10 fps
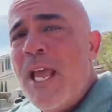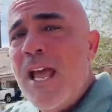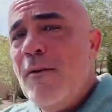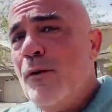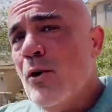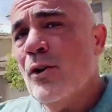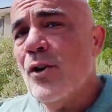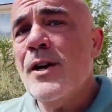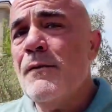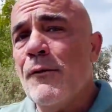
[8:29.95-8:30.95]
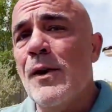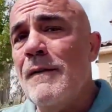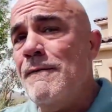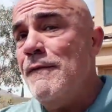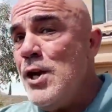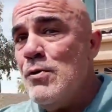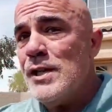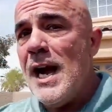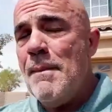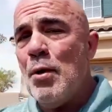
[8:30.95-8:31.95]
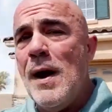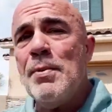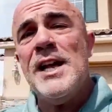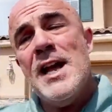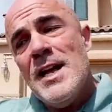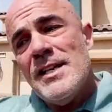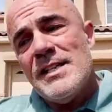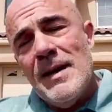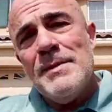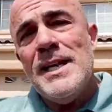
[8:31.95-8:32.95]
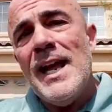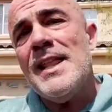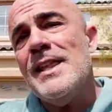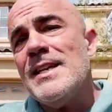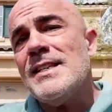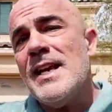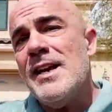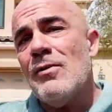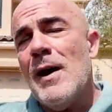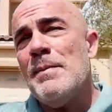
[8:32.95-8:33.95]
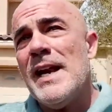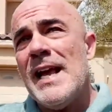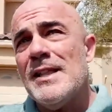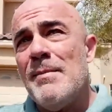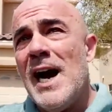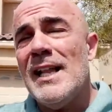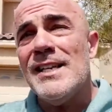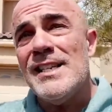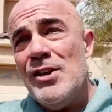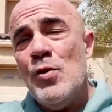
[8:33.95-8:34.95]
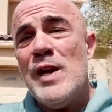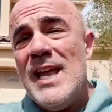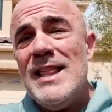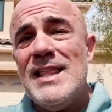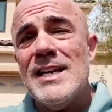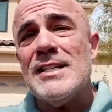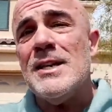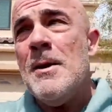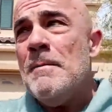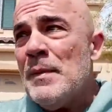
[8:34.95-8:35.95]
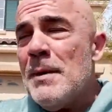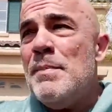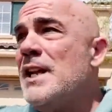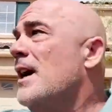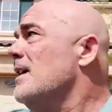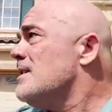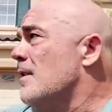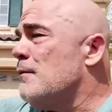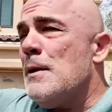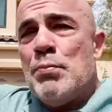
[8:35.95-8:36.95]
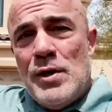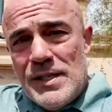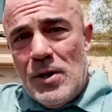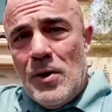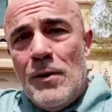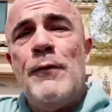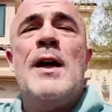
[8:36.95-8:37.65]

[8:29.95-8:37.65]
If you're looking for a view type property, something like this here up in Anthem Highlands, and you get this because of the preserve